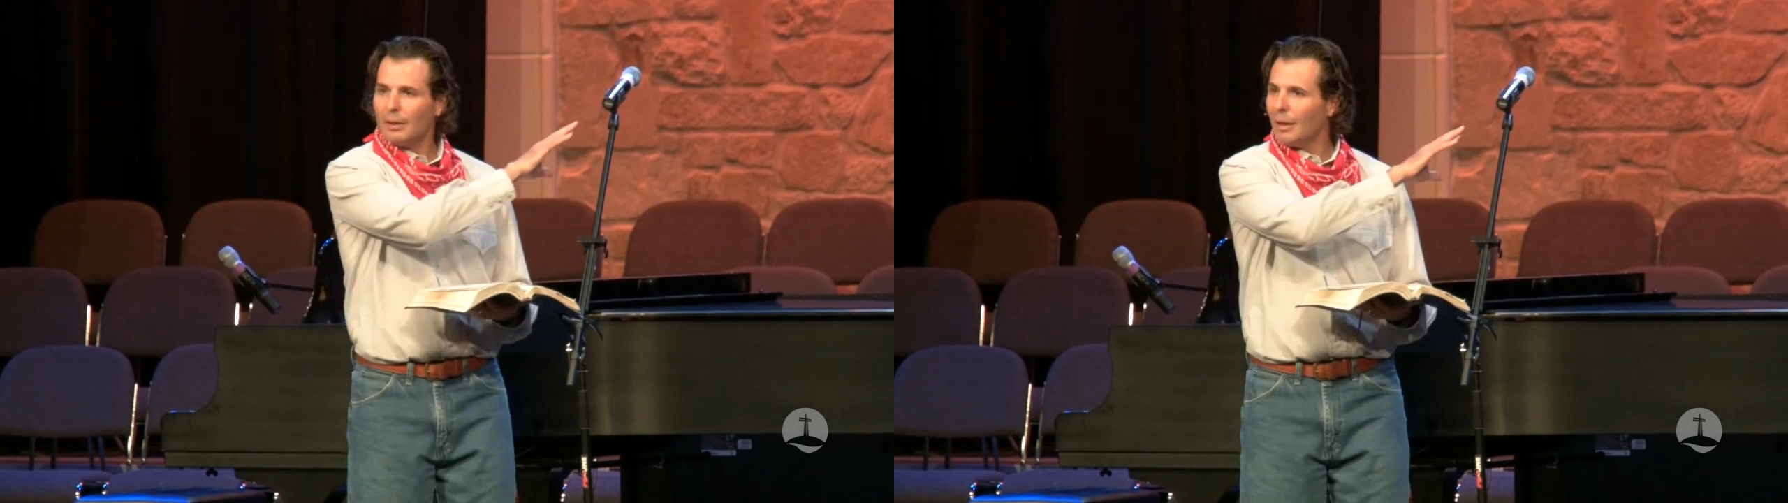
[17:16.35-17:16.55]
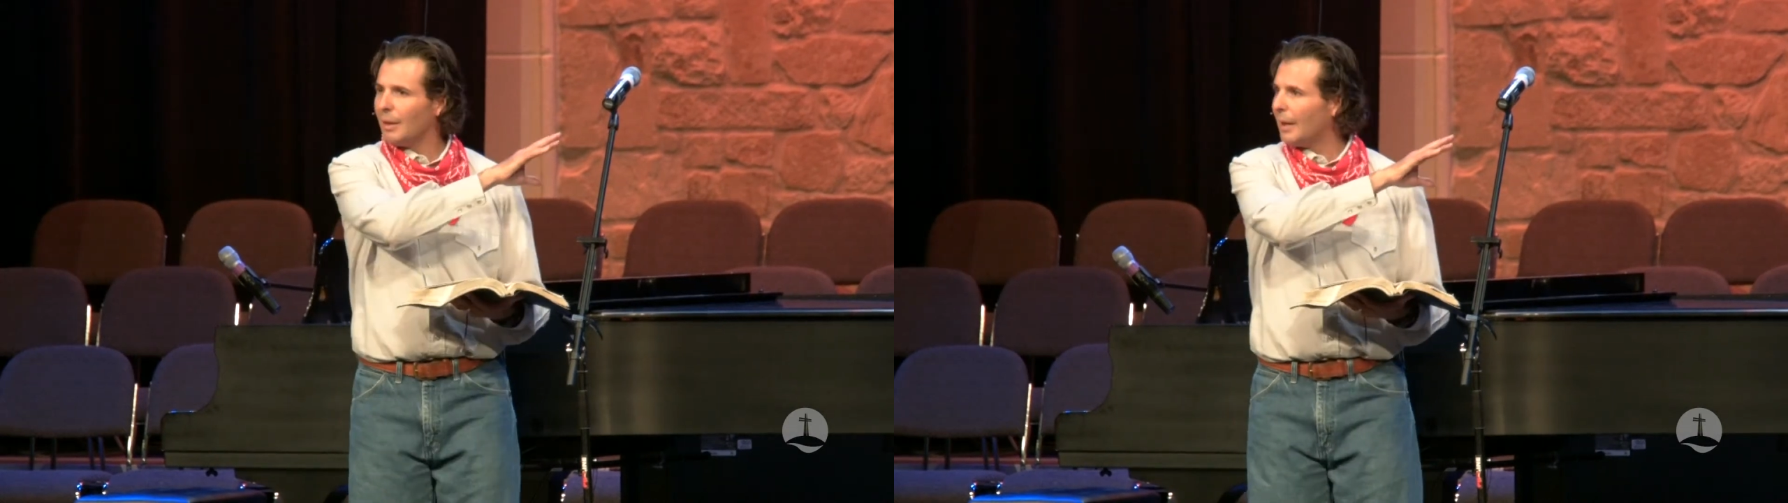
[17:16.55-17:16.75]

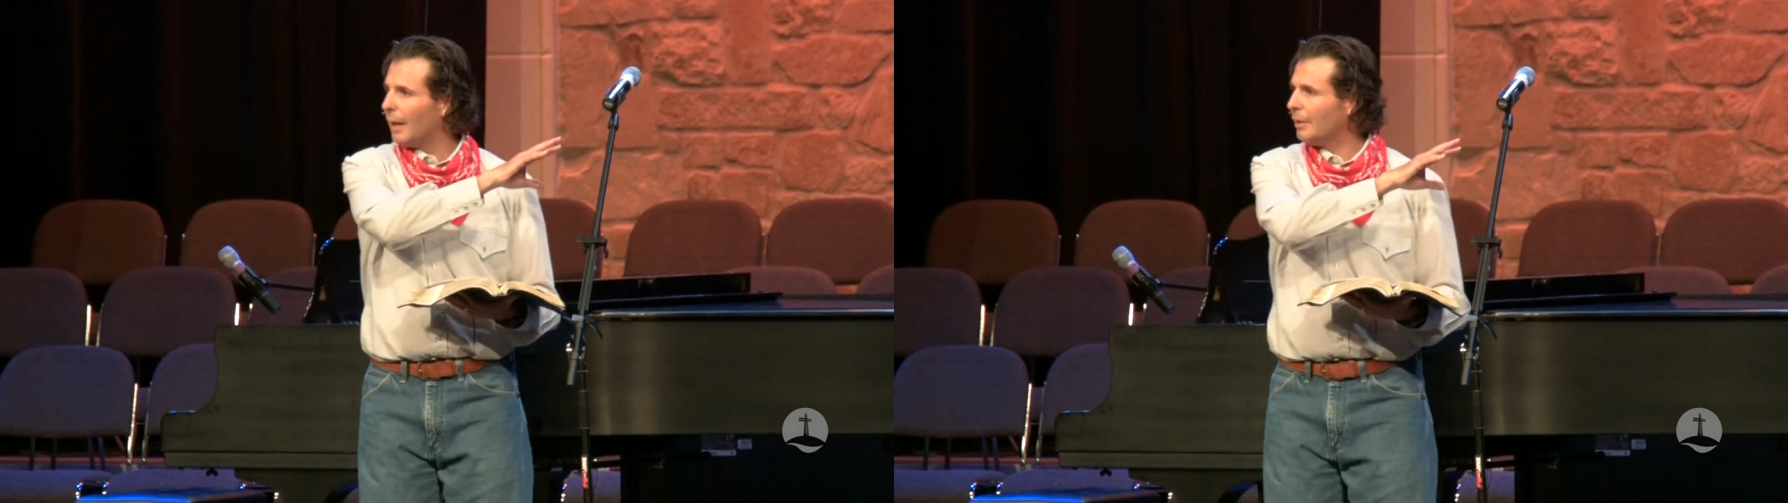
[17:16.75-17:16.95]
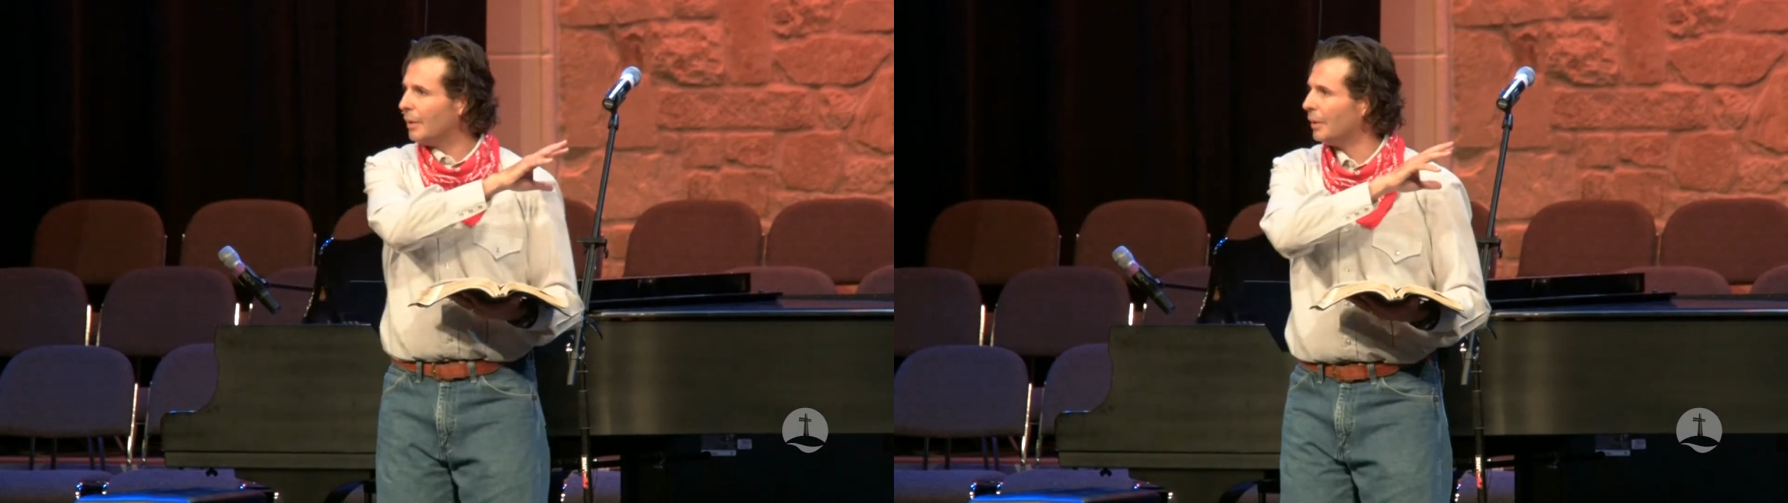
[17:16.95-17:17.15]
lot
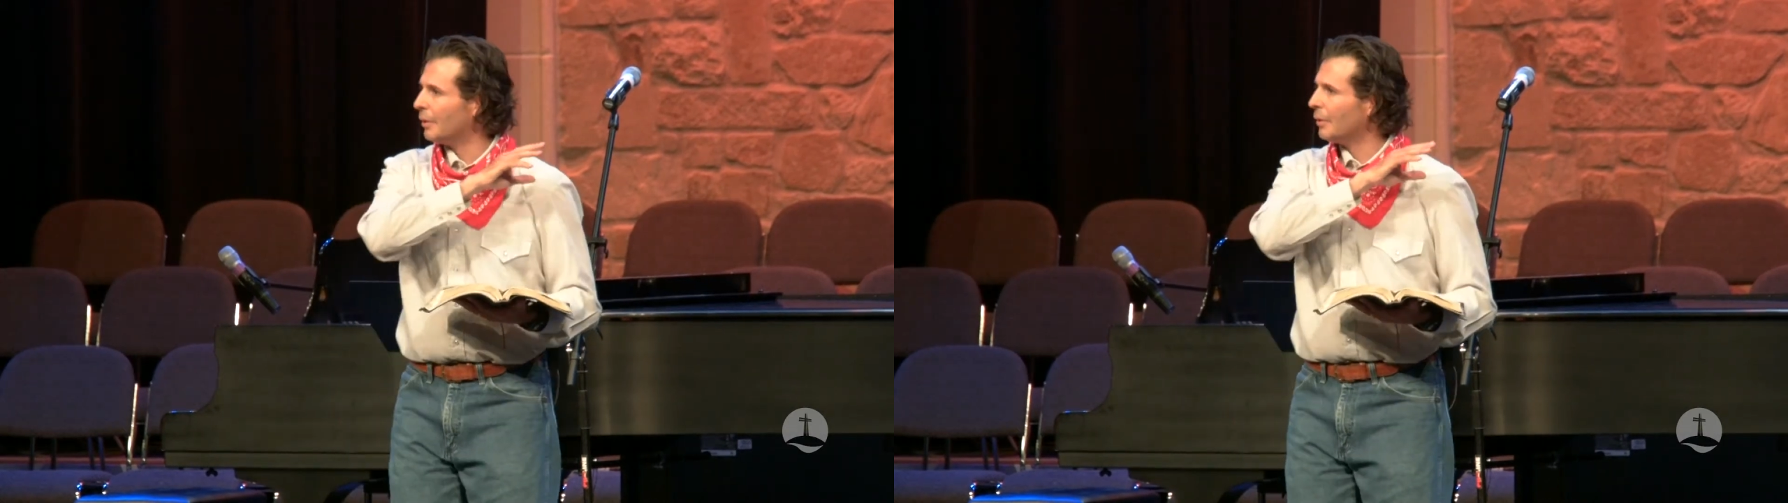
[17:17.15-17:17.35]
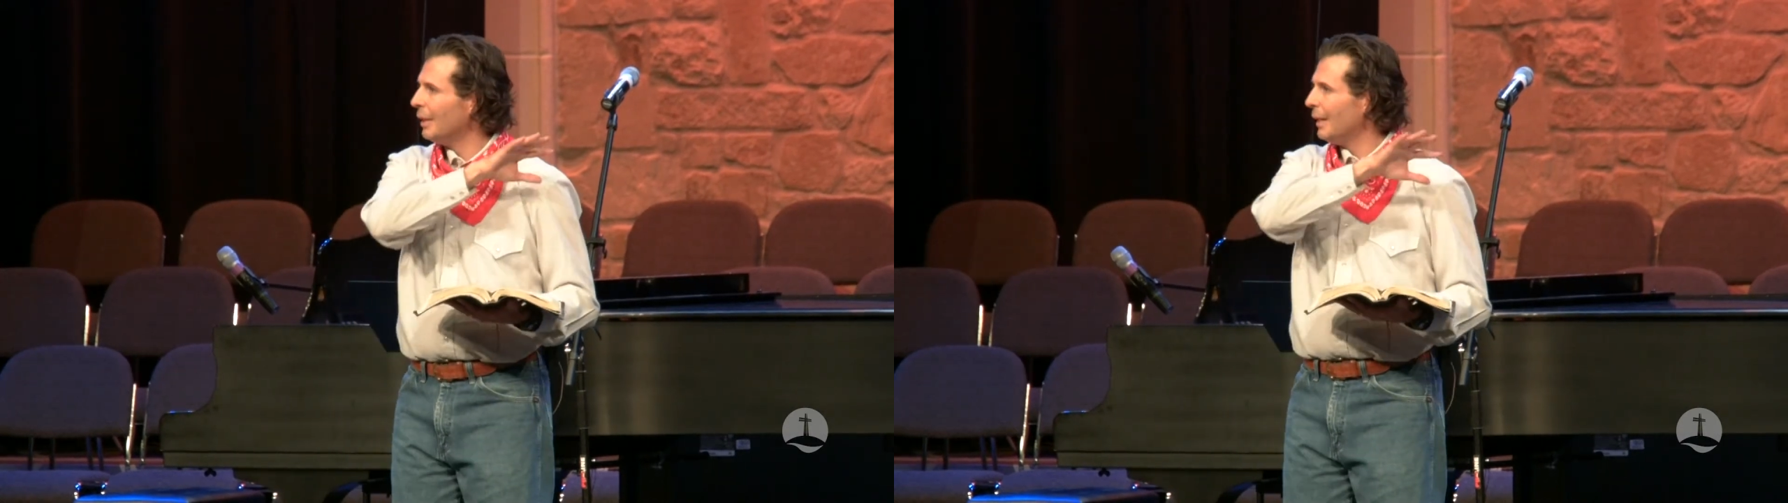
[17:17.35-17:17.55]
out
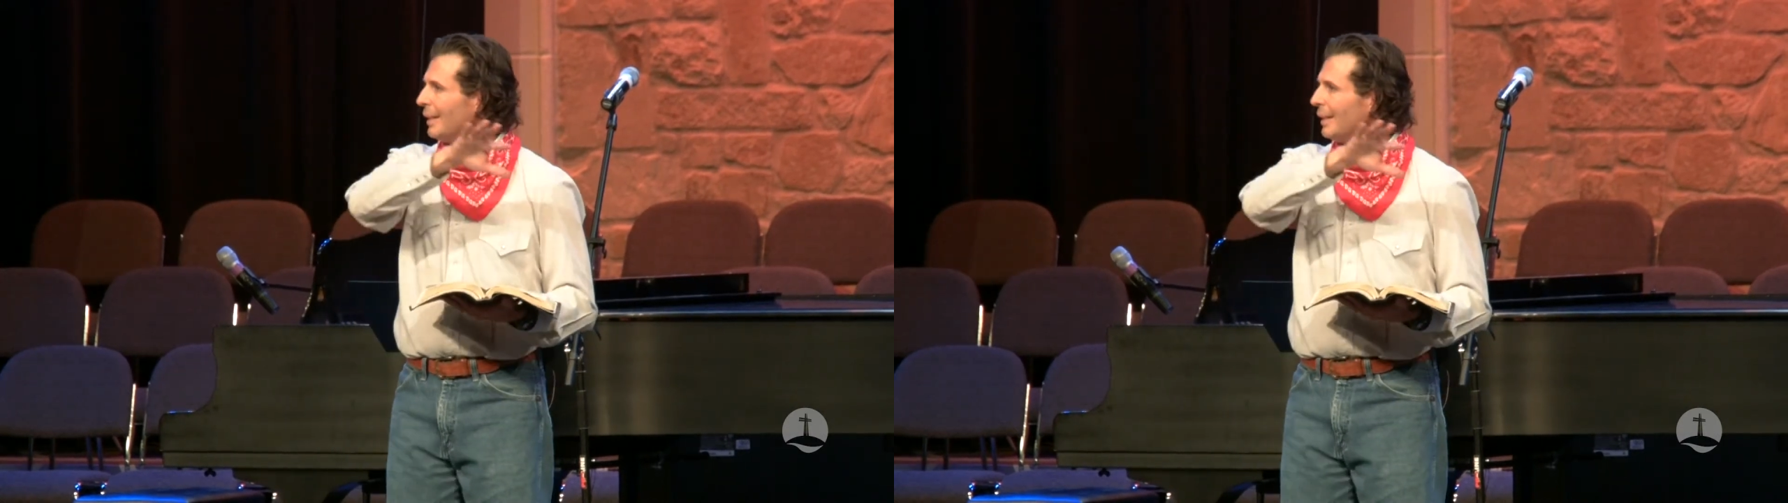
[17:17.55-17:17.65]
here,